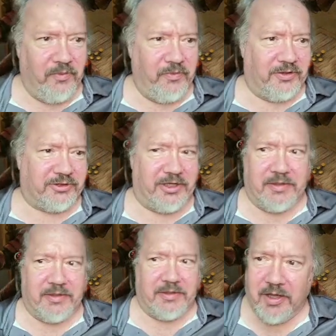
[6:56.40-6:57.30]
we'll
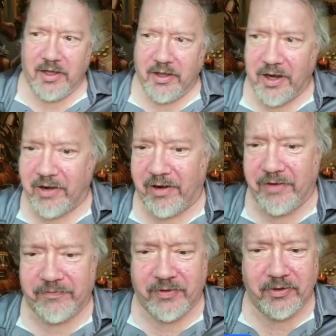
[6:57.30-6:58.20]
see. All
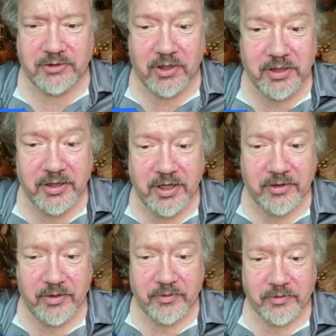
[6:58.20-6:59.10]
right, folks. On that
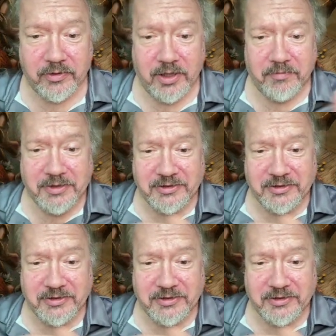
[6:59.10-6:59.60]
note, uh, be